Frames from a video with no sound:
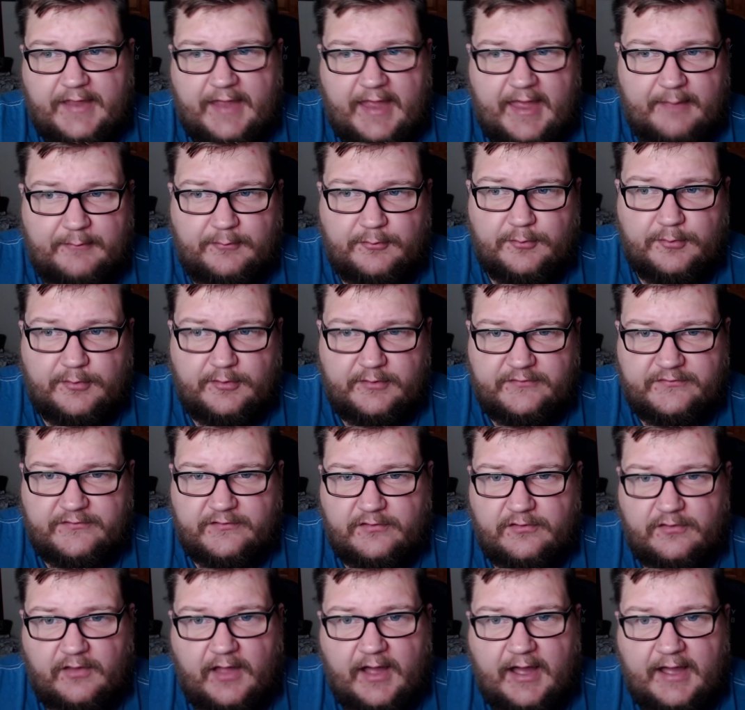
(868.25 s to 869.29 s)
They haven't released a
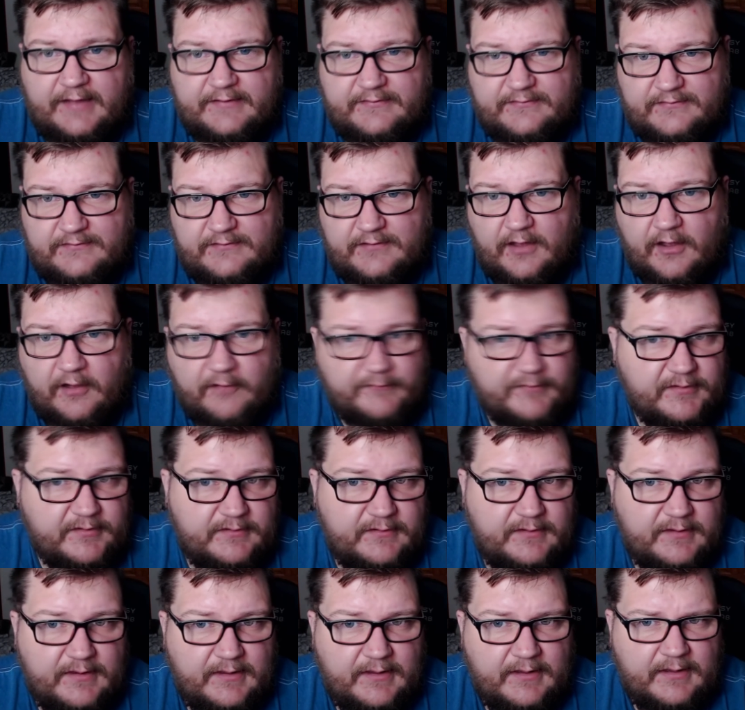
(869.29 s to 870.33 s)
lot of
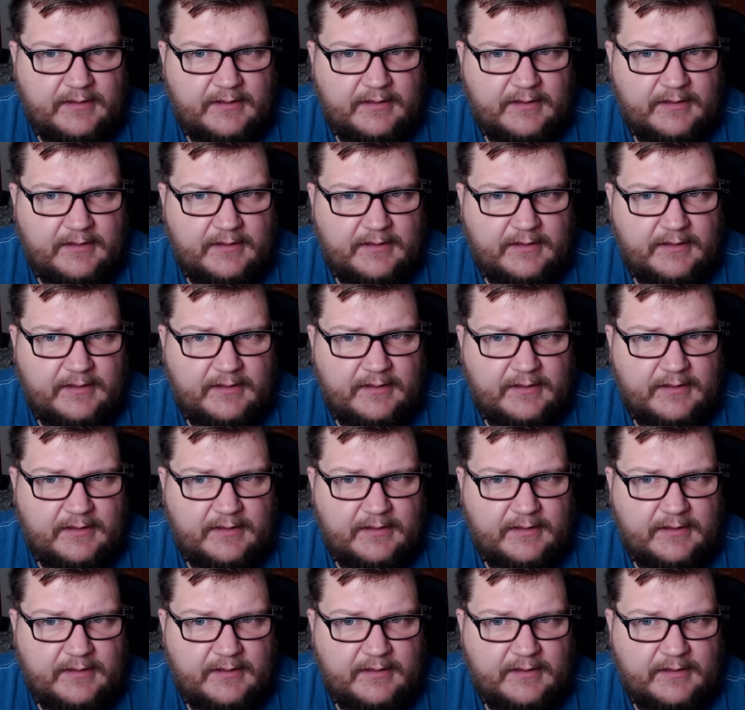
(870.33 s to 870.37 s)
it.